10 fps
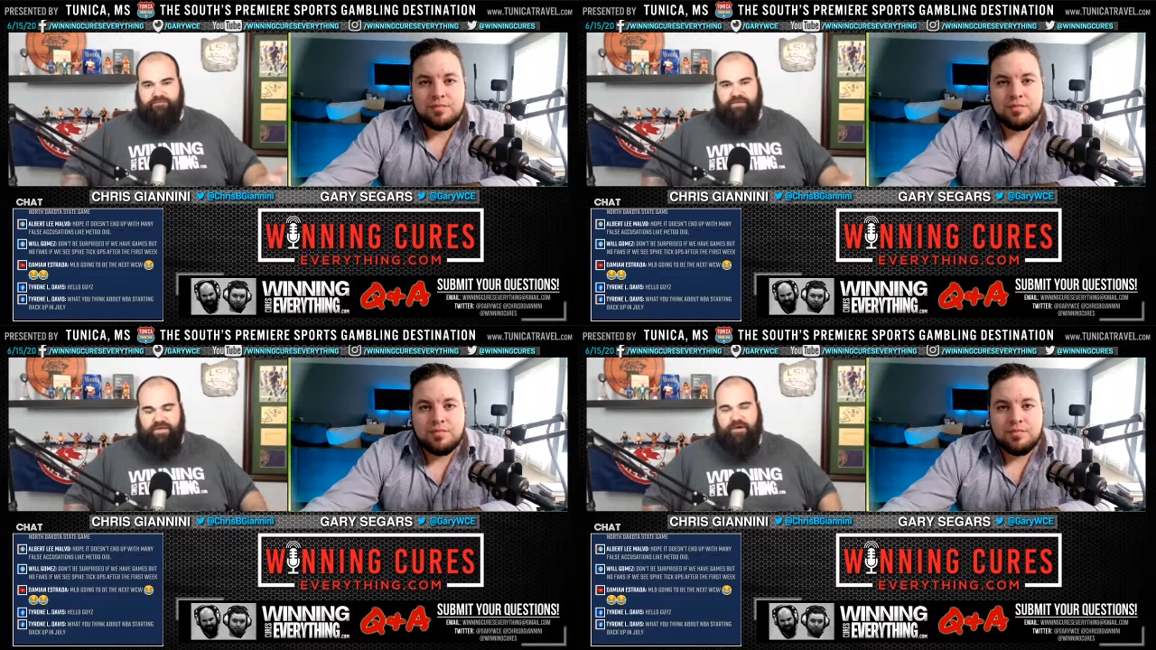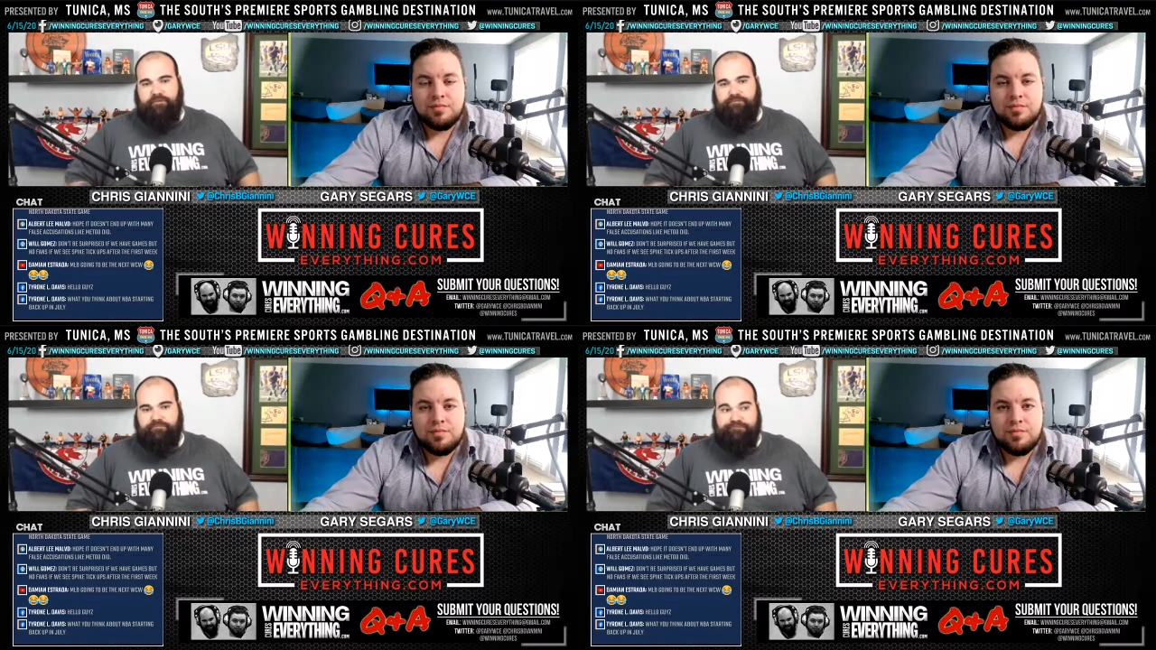Speaker 1: you know
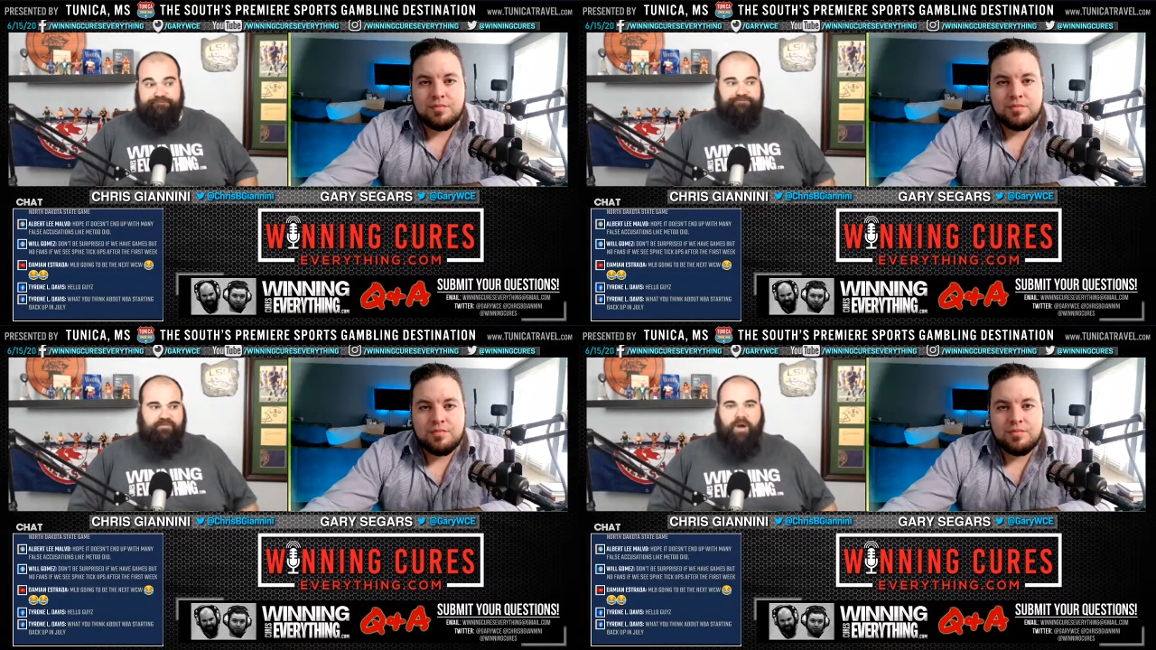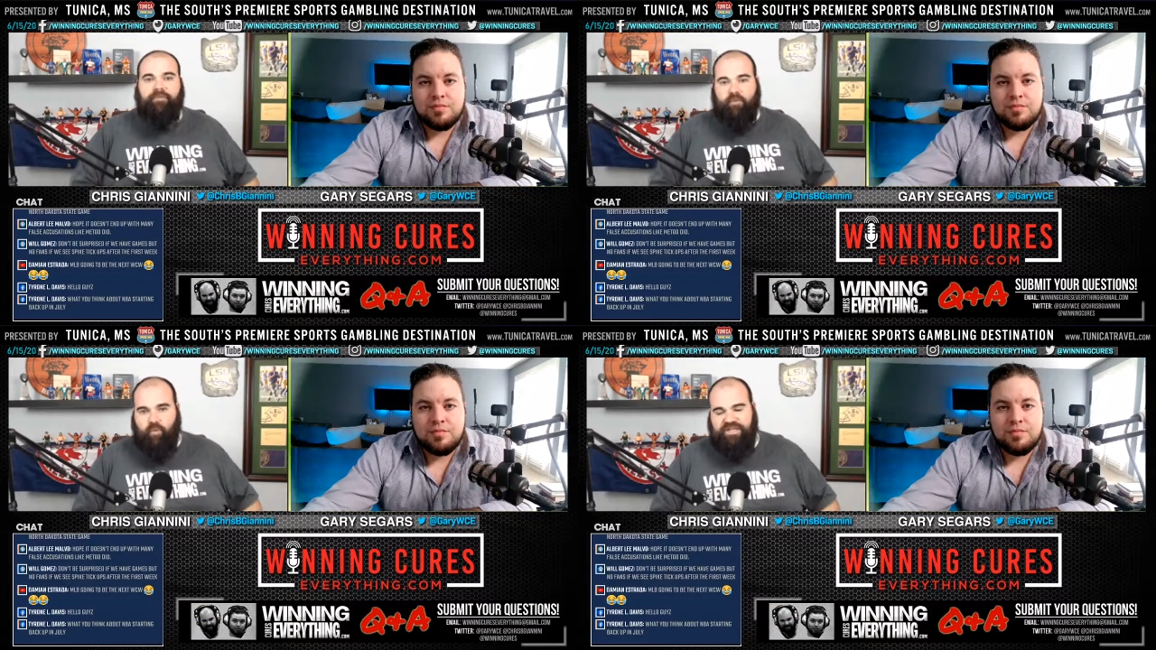
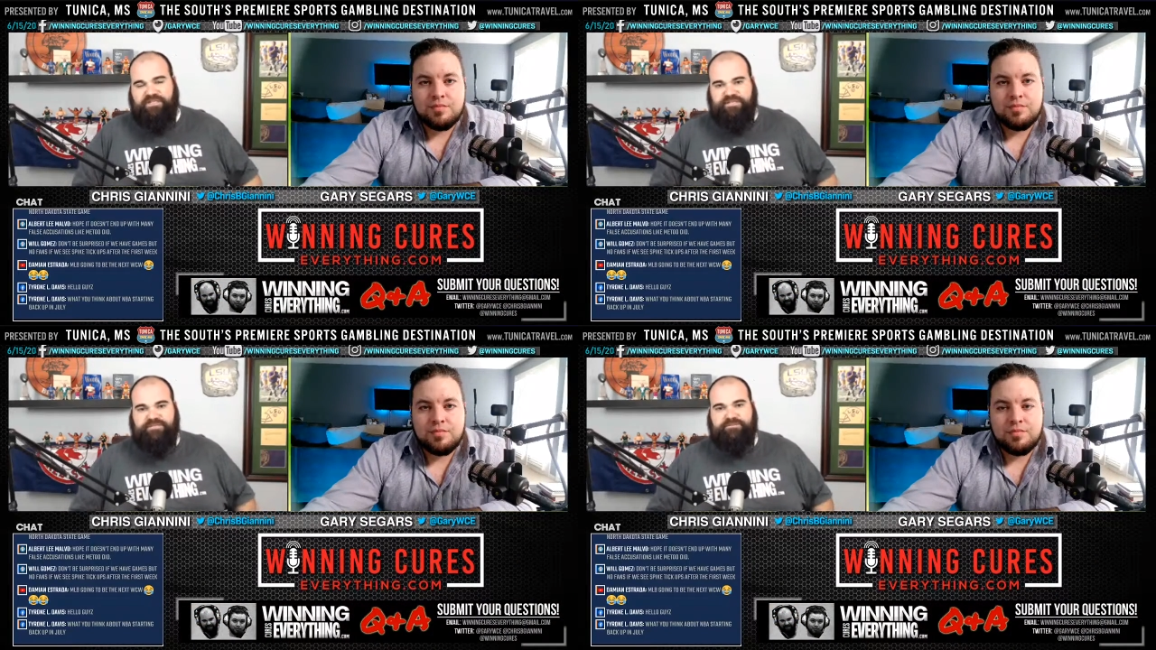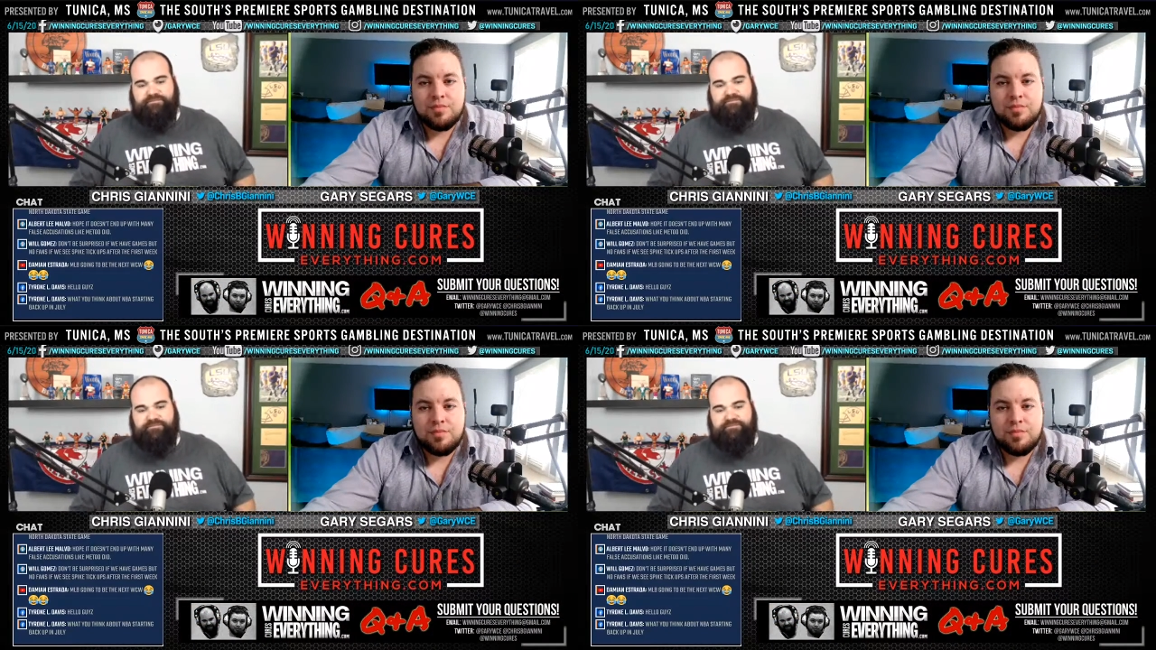couple of weeks